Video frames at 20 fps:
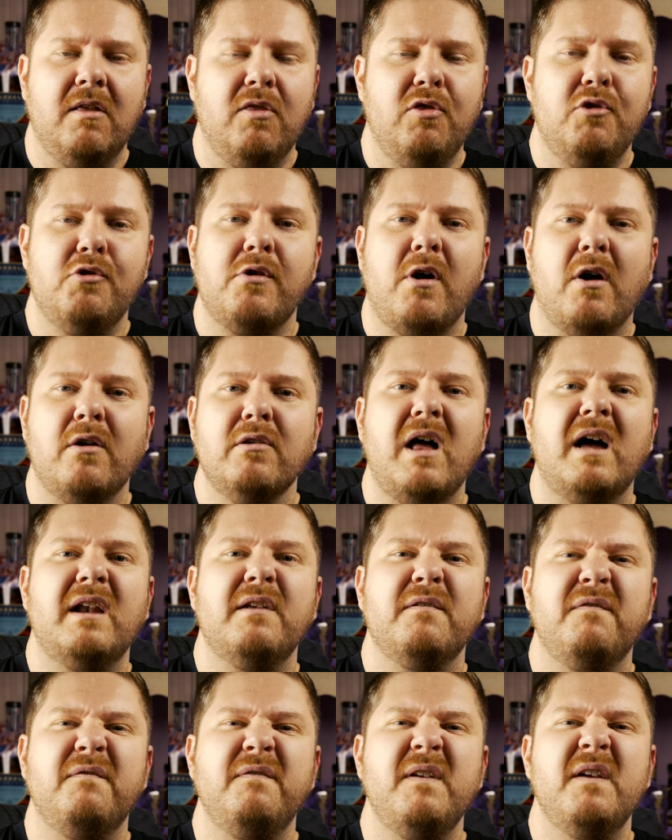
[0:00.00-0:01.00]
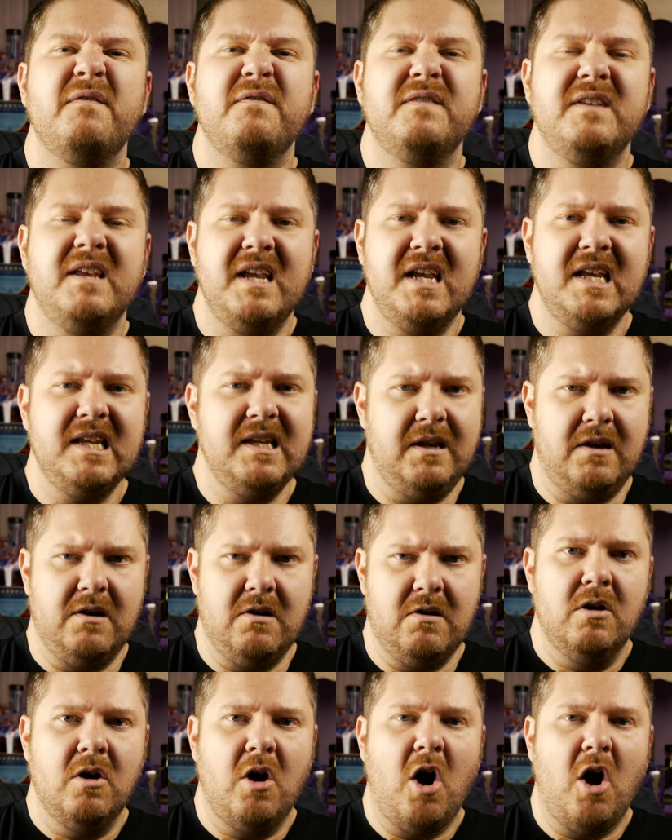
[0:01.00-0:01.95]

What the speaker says: There are a lot of 15-year,